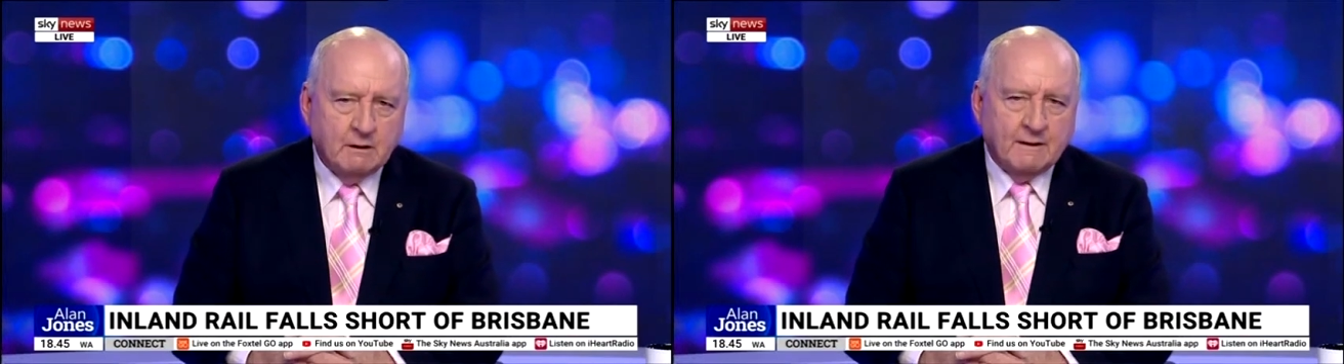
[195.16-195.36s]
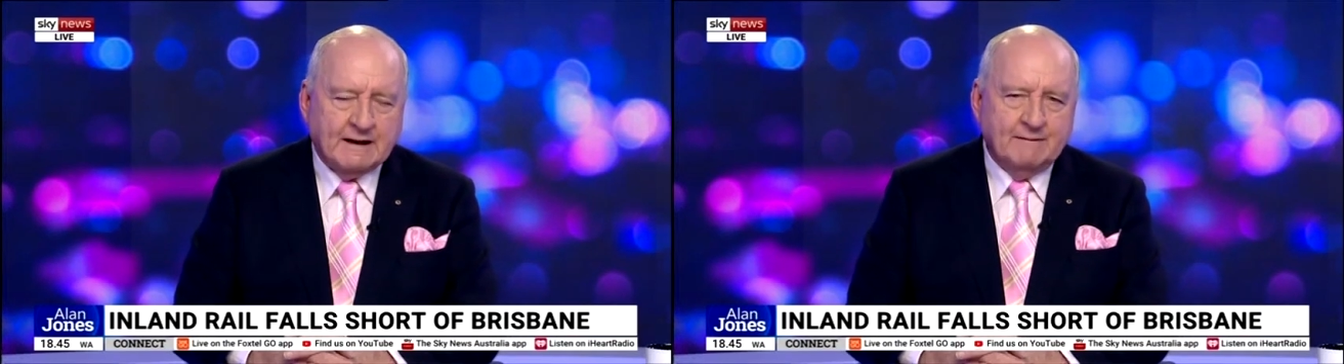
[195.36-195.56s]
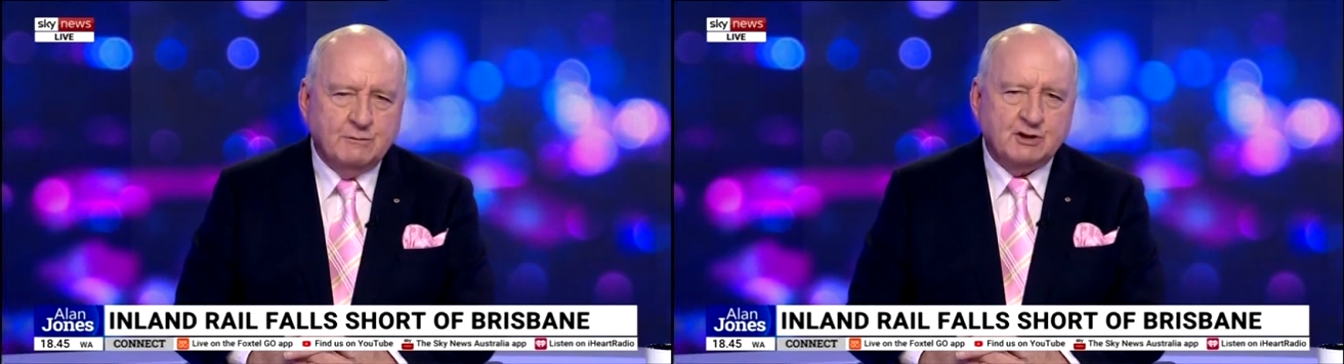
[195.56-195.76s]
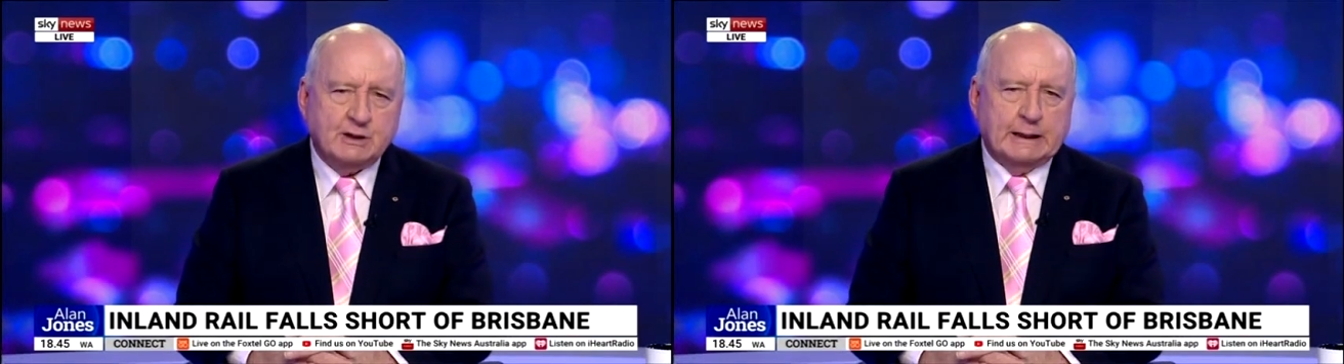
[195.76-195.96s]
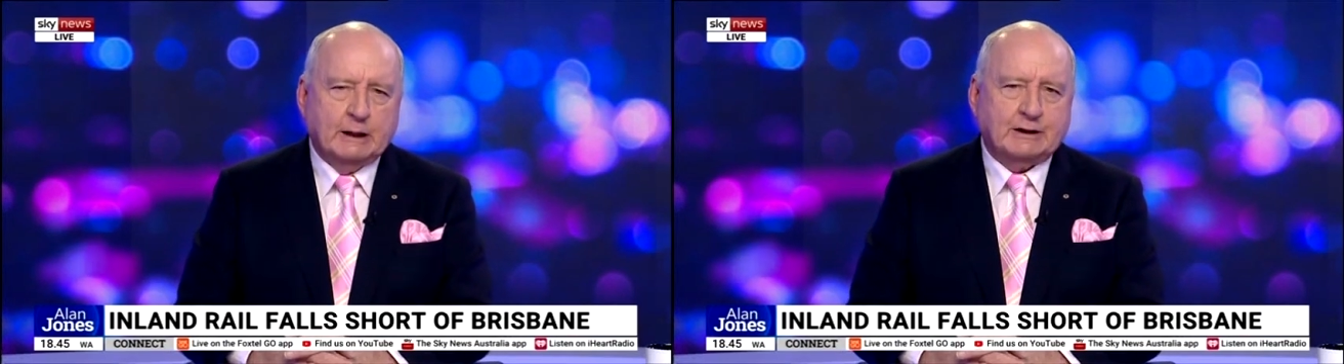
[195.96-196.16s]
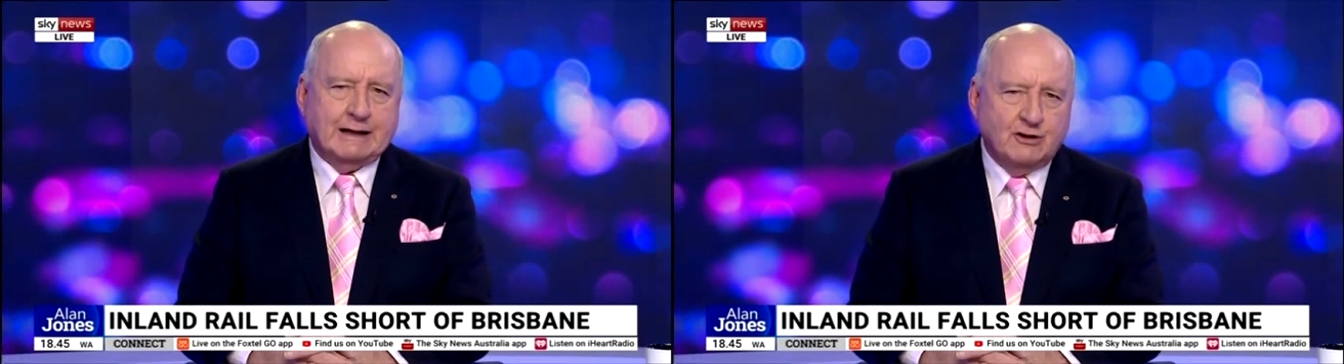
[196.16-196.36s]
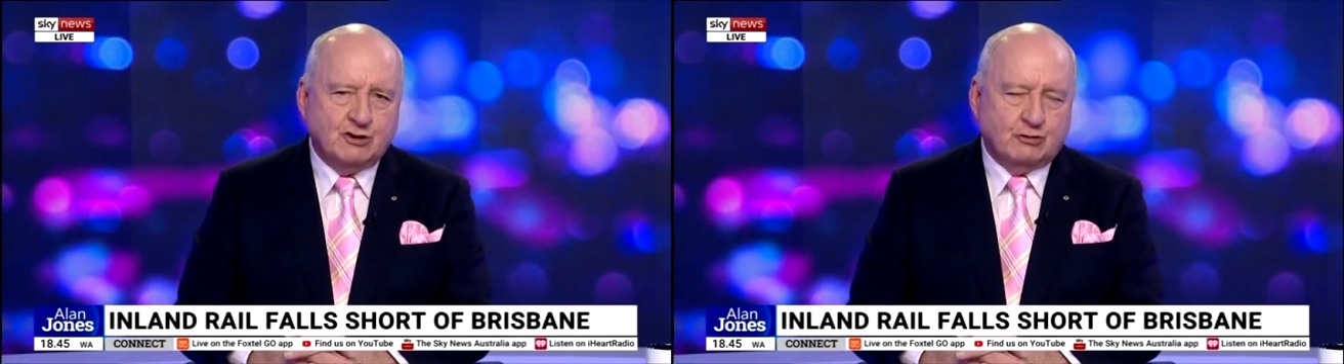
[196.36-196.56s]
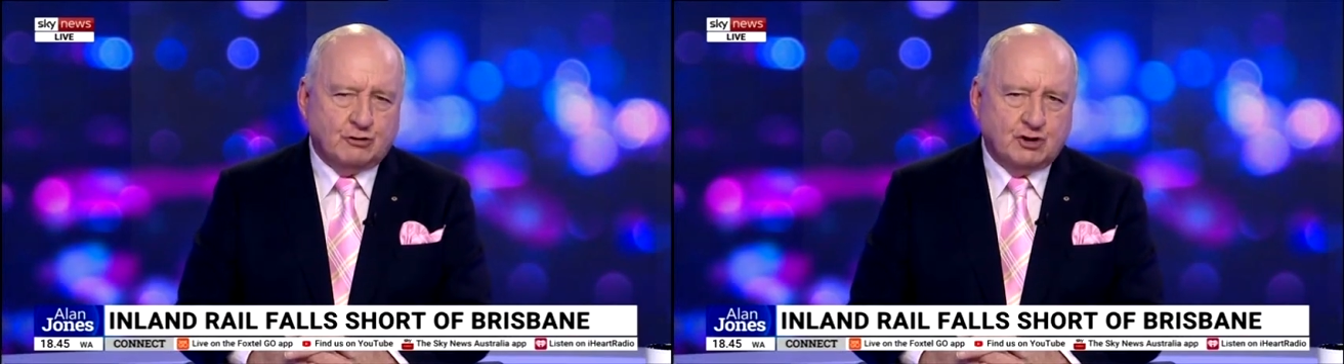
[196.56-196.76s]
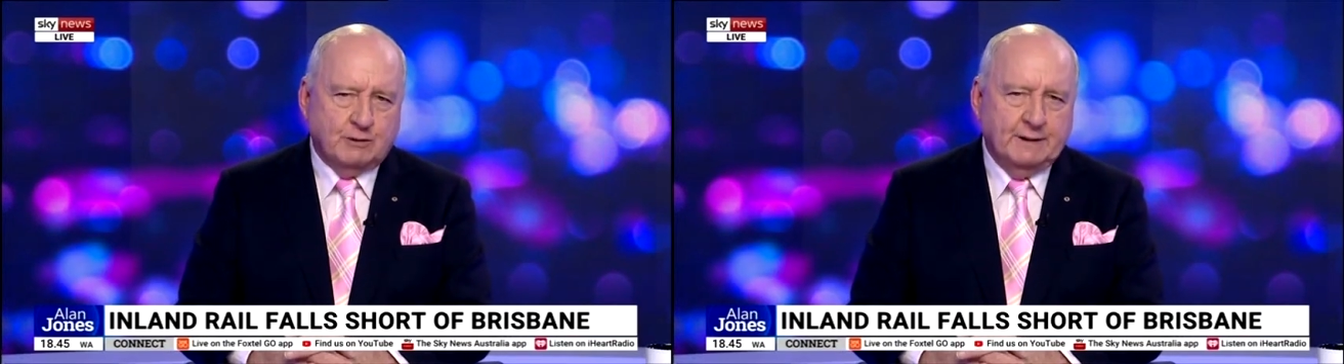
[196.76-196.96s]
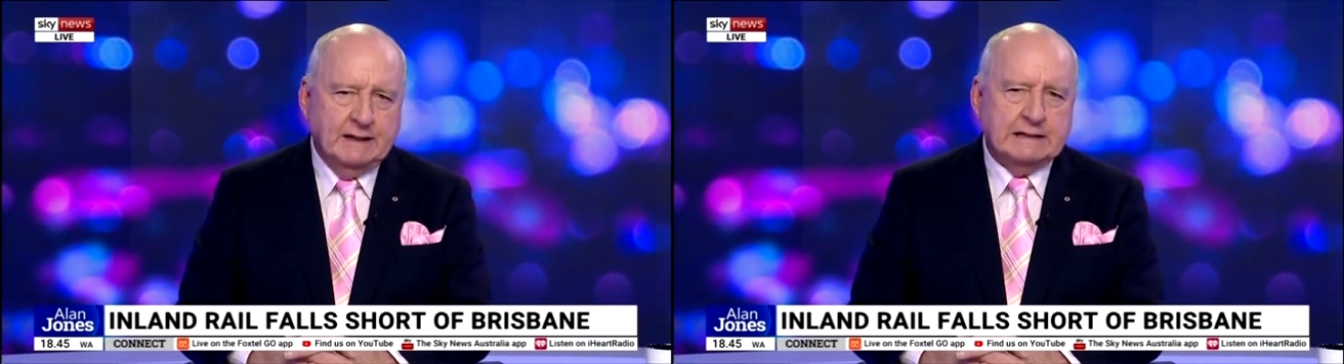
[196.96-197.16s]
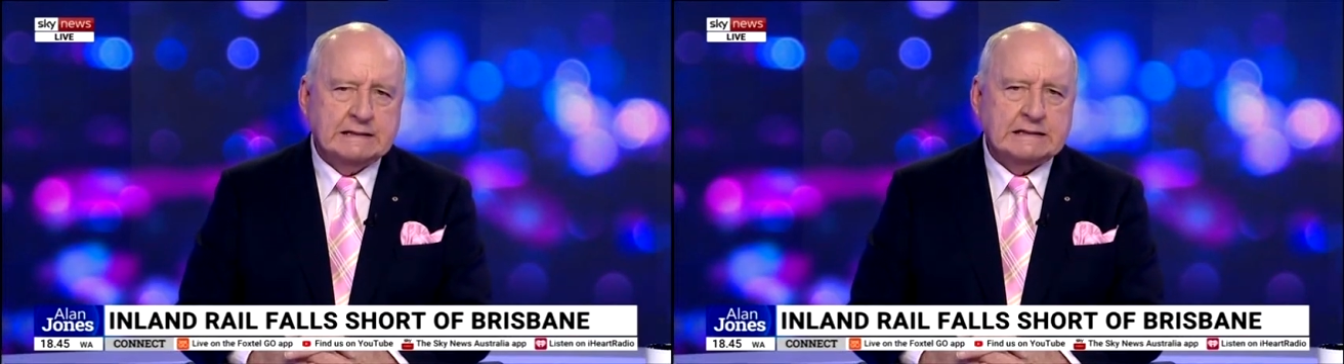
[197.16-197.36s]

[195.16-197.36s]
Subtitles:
the government has allowed coastal shipping